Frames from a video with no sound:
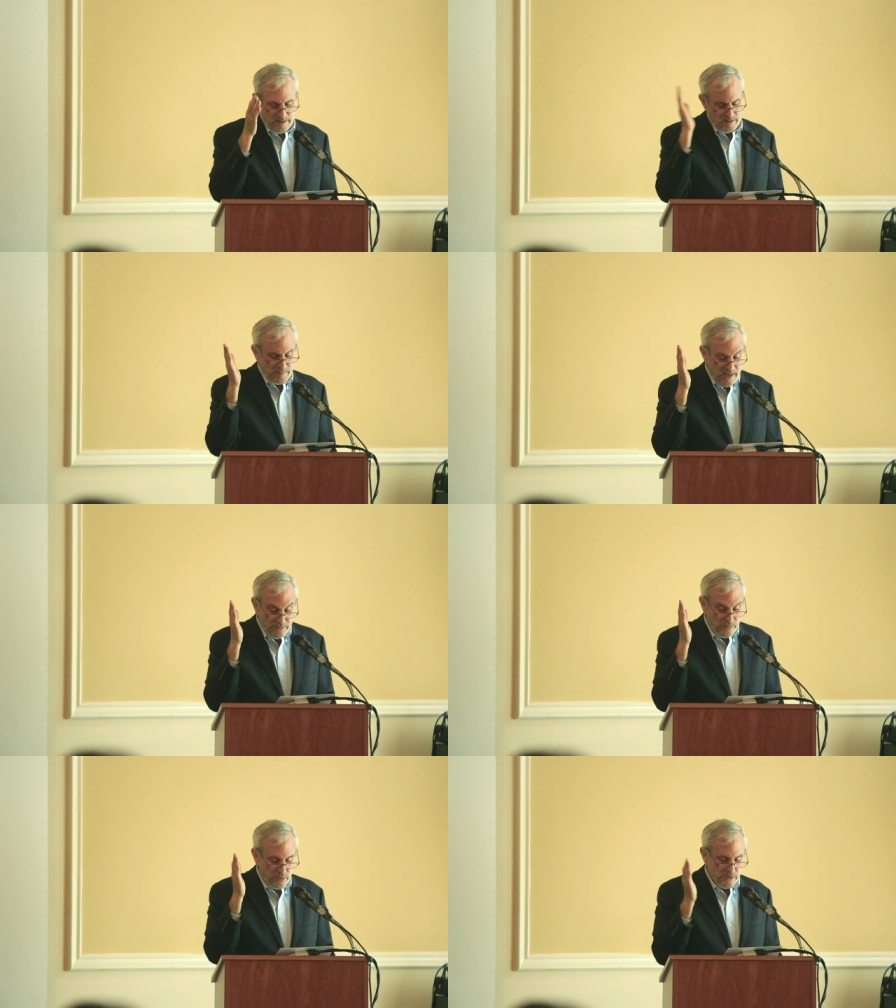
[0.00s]
the
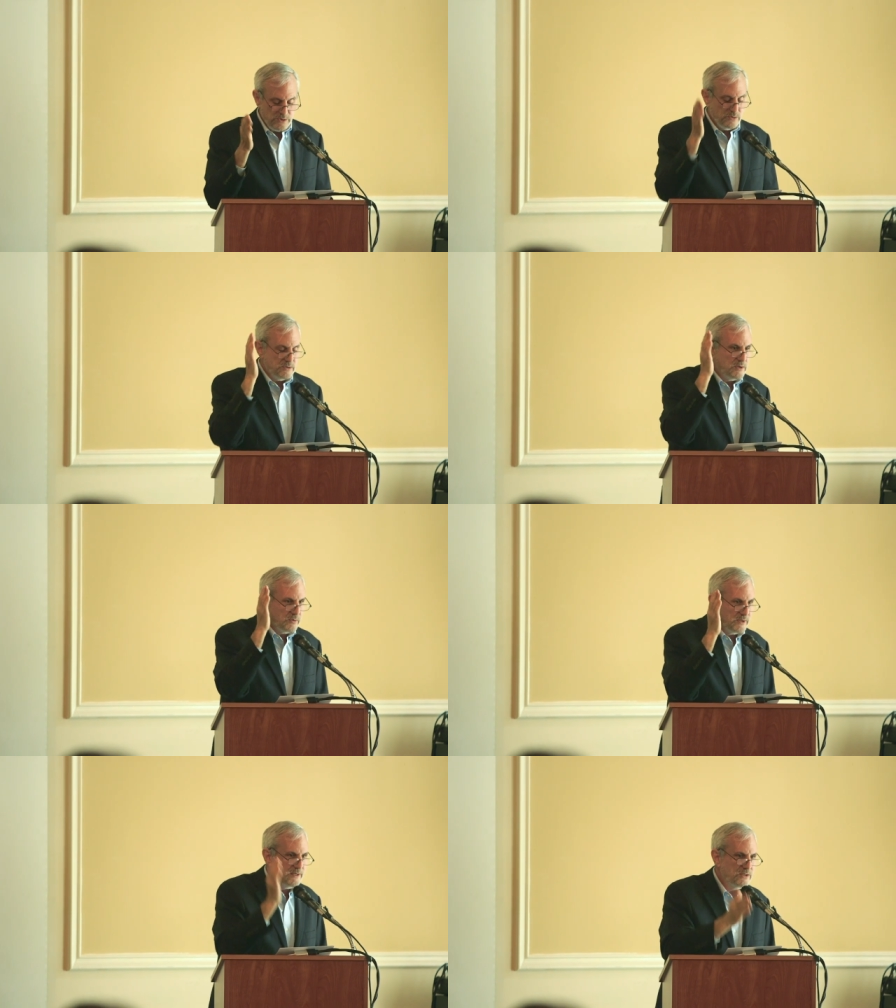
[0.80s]
metaphor is used, their
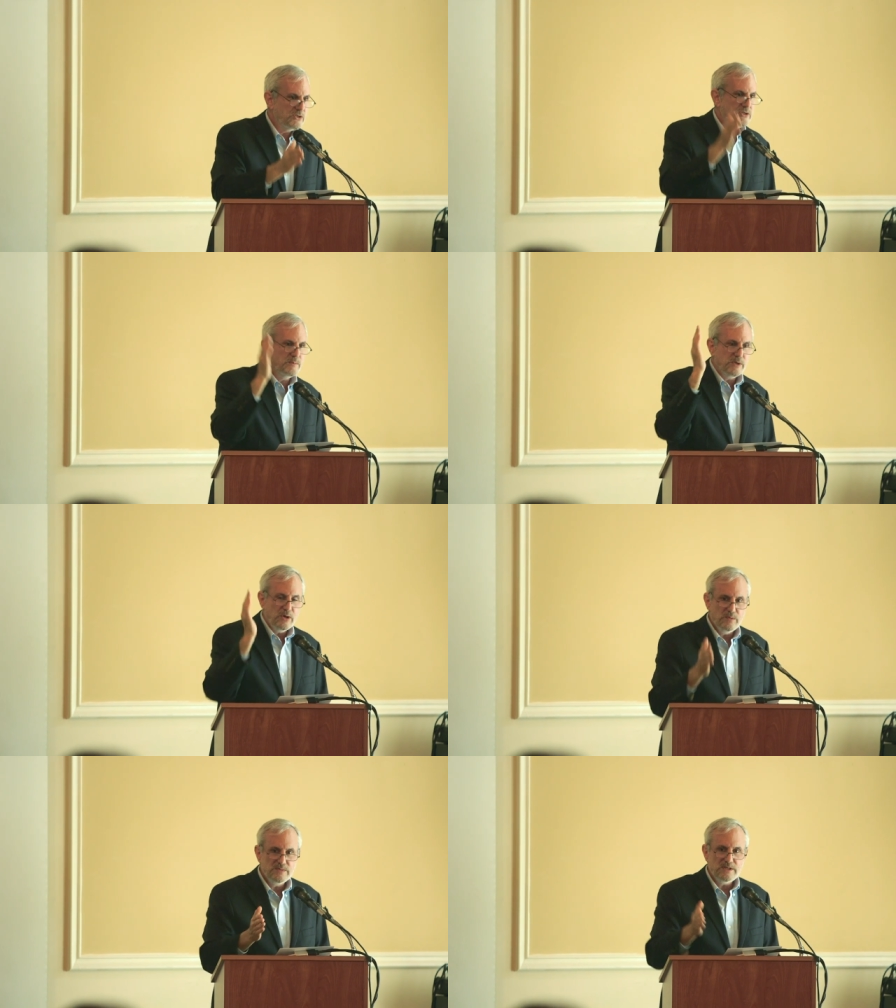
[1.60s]
relationship with the
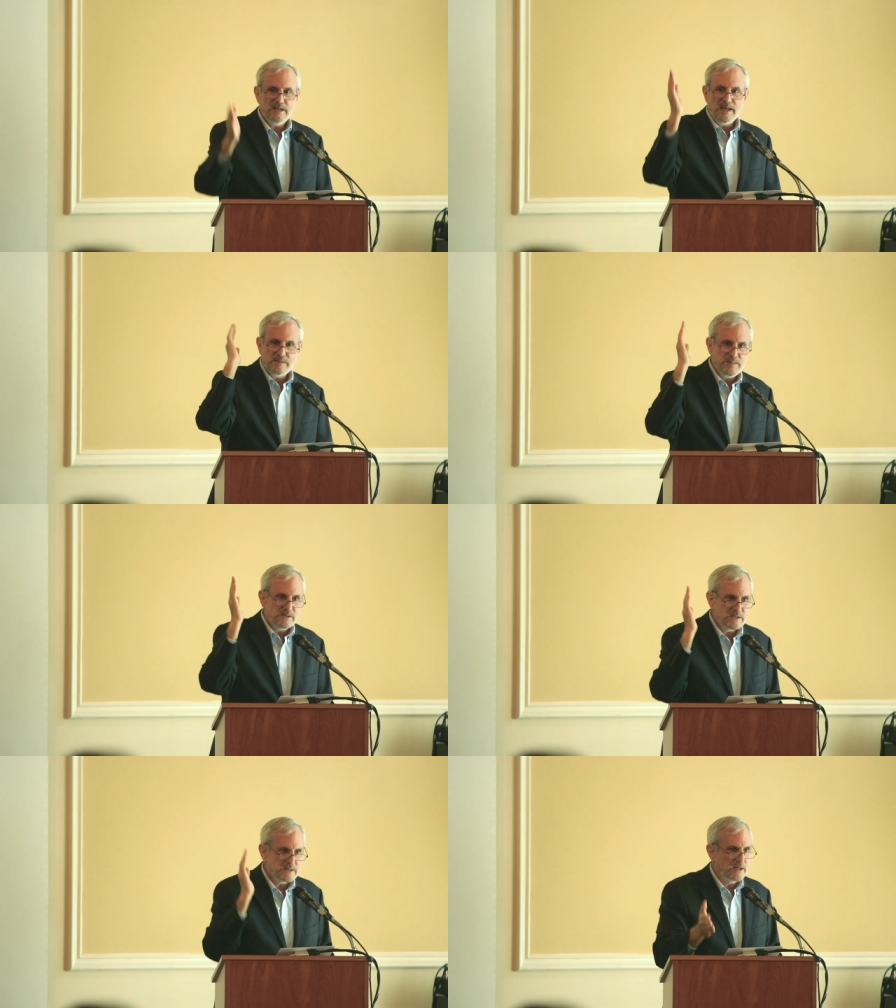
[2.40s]
home state has been
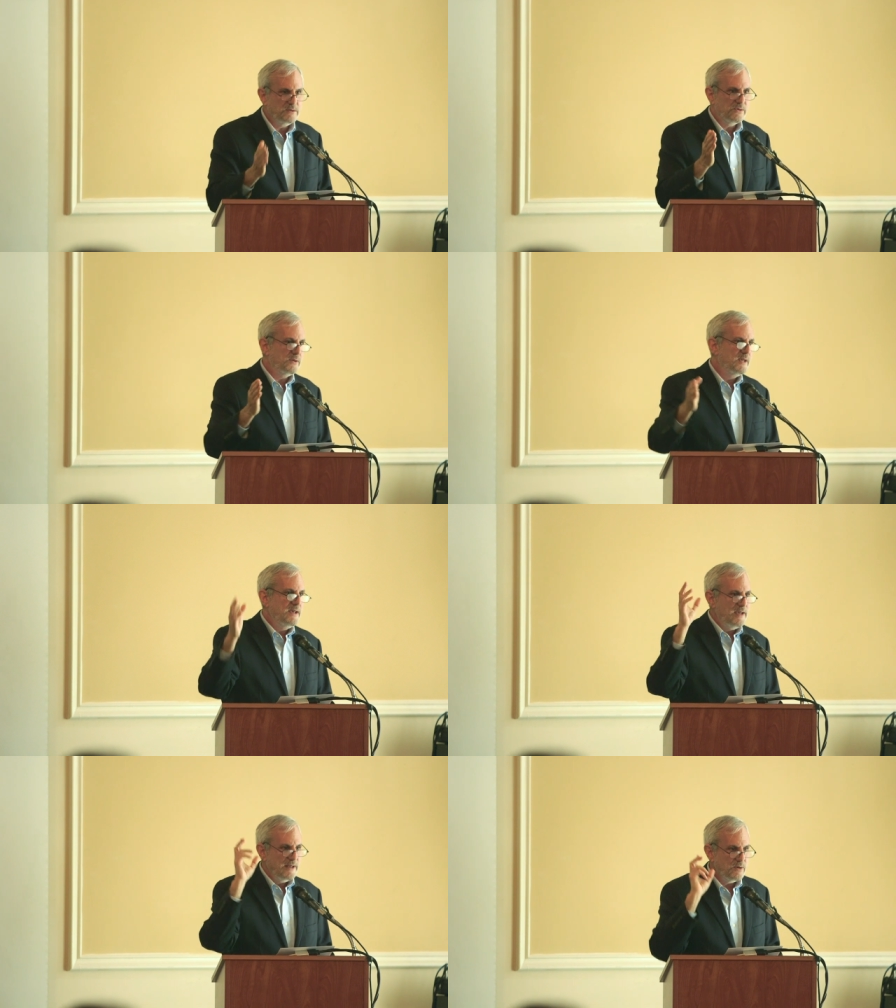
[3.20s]
sundered,
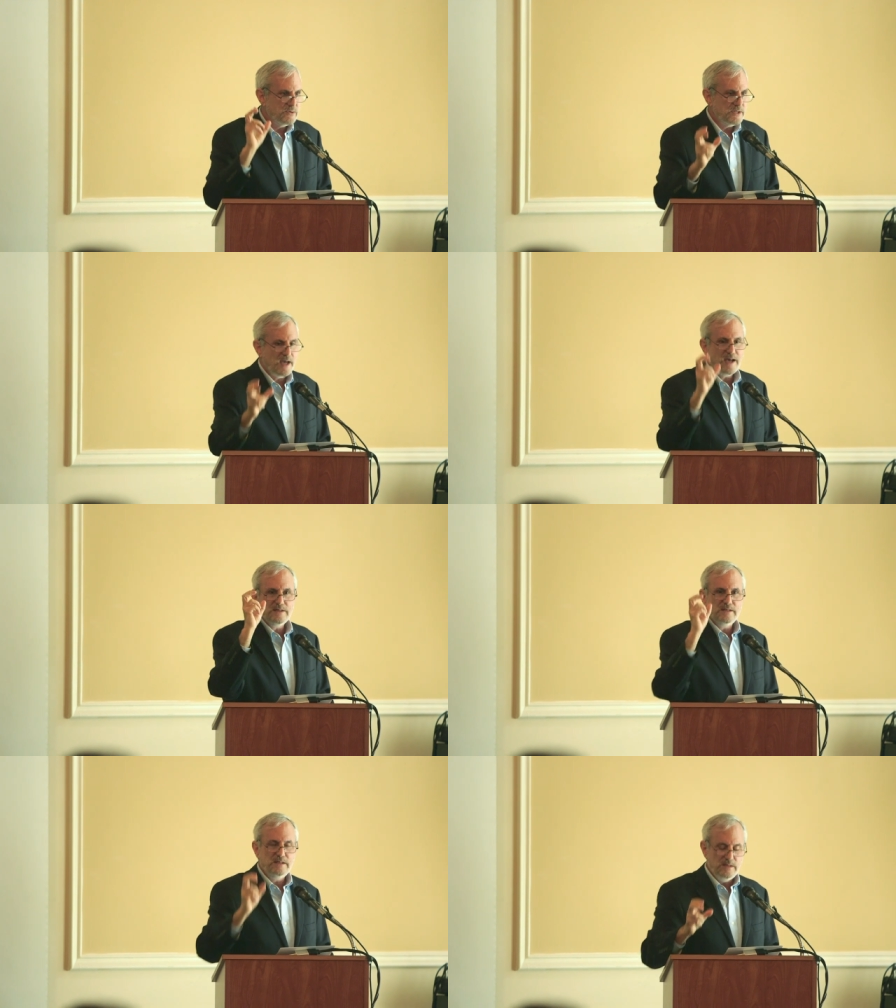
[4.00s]
and those
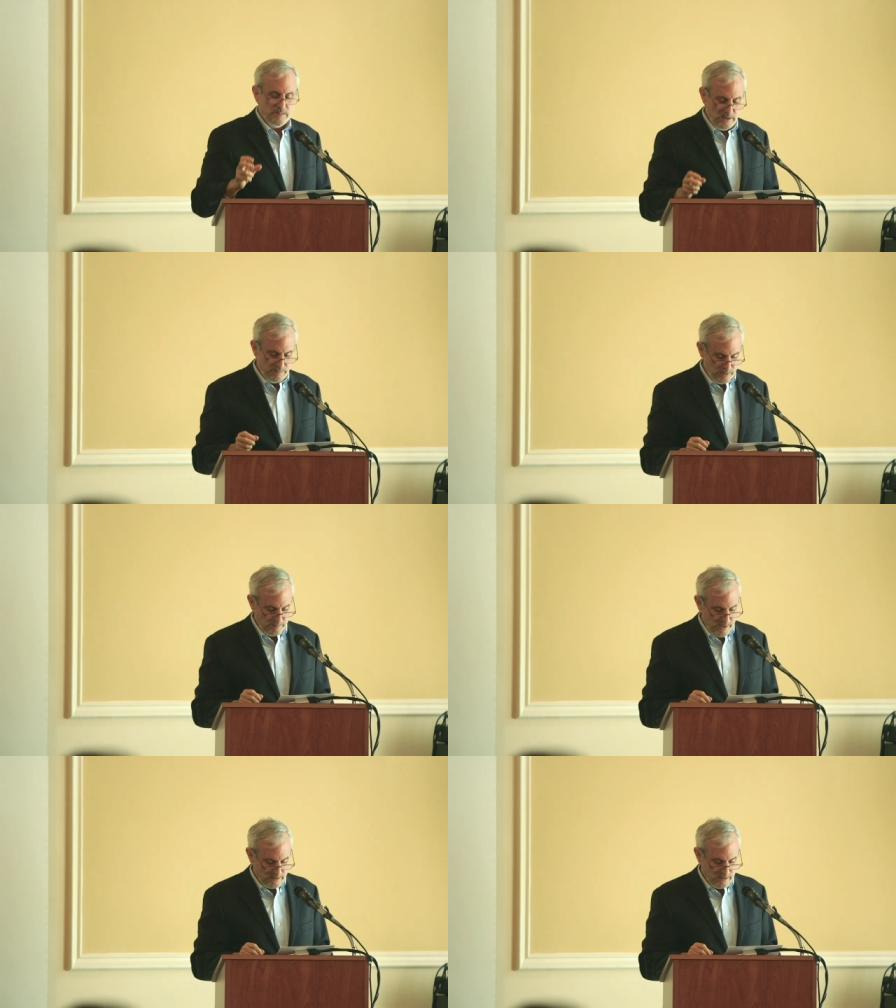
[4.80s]
ties need to be put
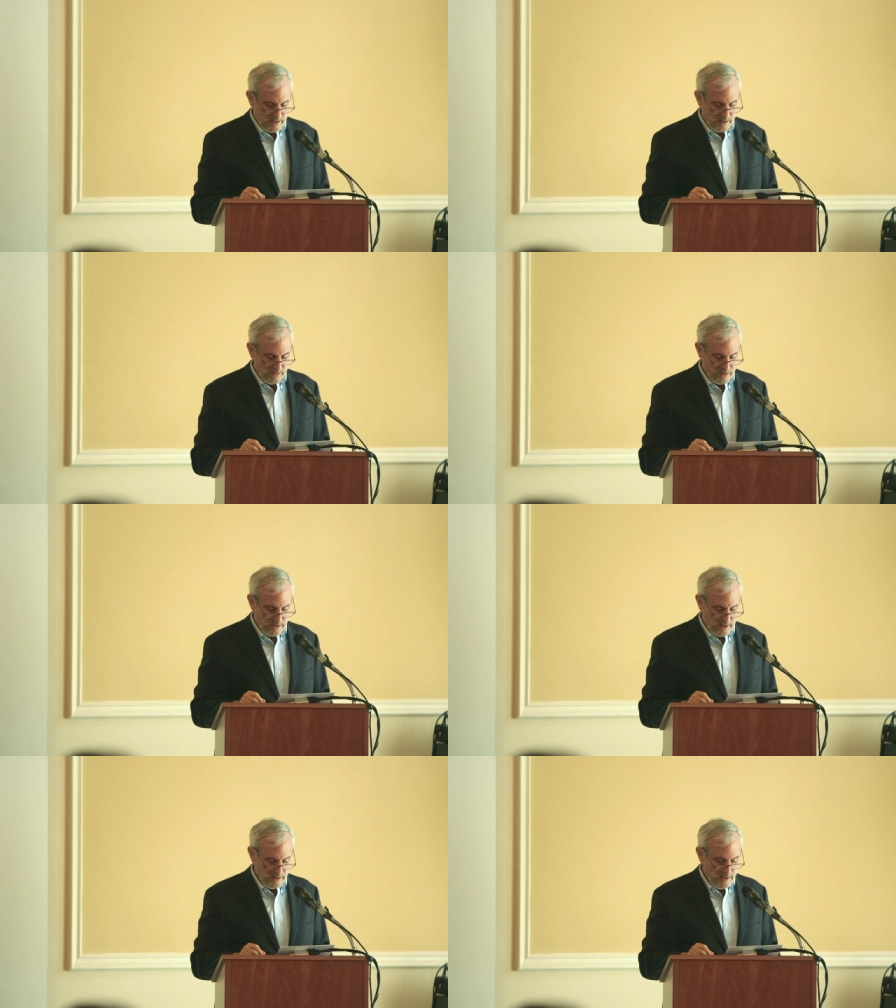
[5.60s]
back together
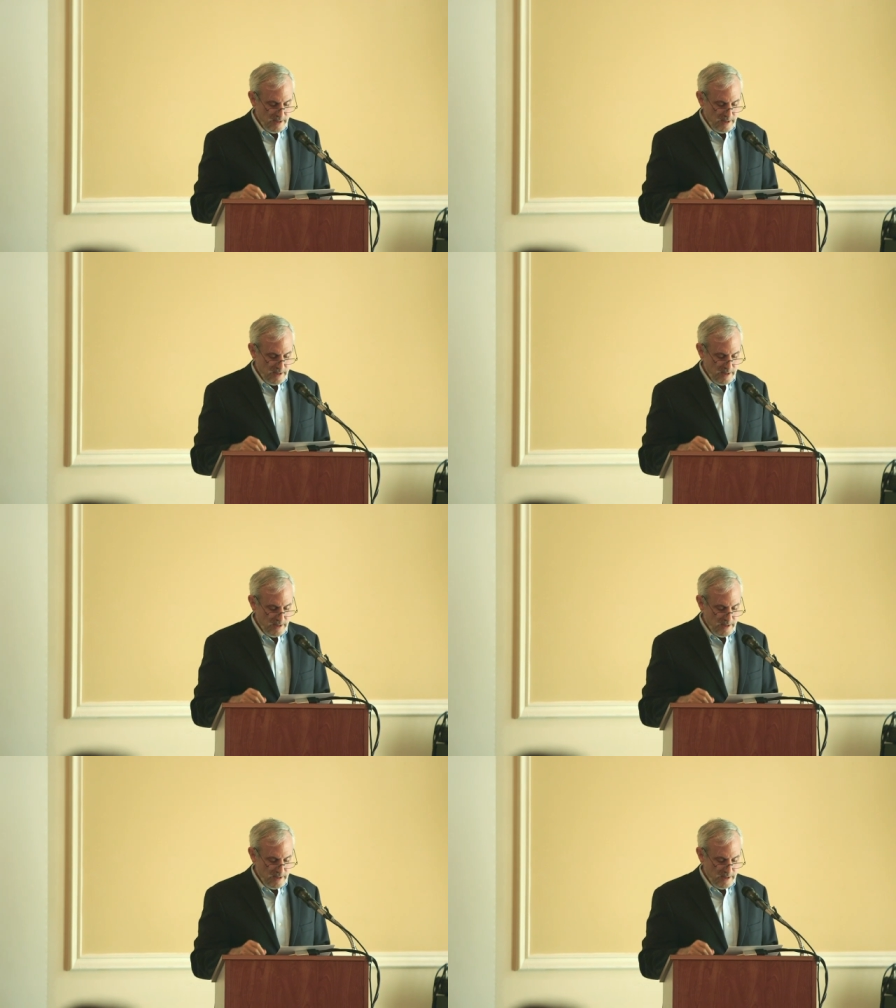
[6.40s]
again.